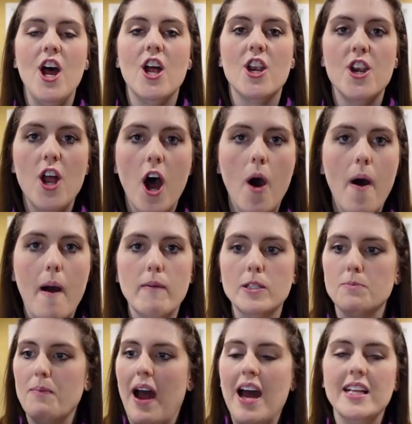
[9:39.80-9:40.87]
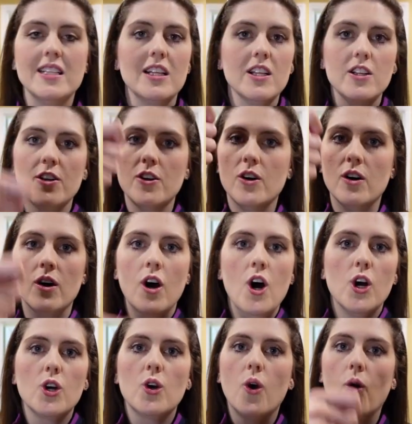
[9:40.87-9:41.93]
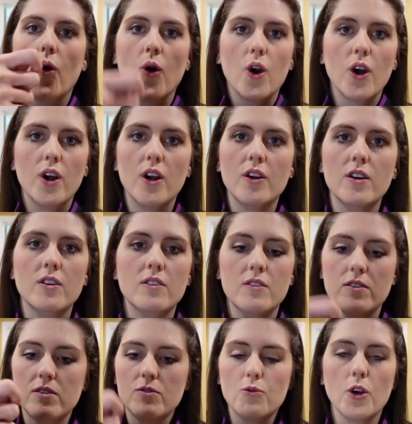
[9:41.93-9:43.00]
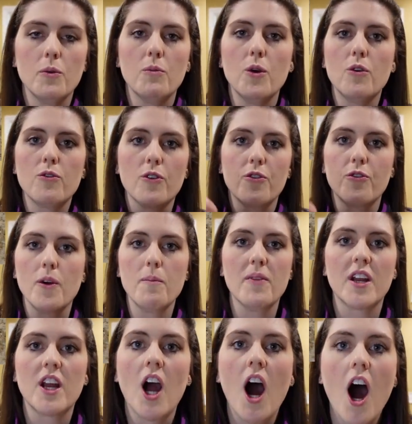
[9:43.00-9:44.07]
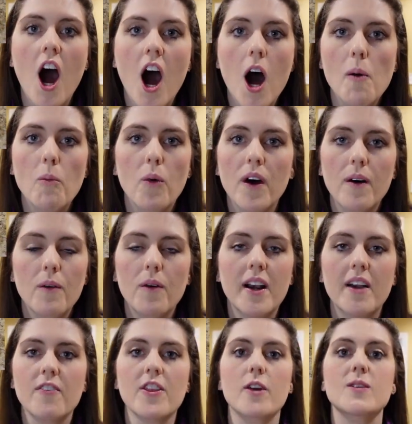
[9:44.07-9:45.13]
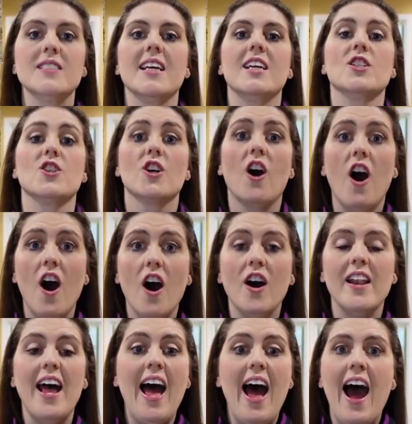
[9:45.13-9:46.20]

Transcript: No, I was buying the little corn remover from the cob, whatever those things are called.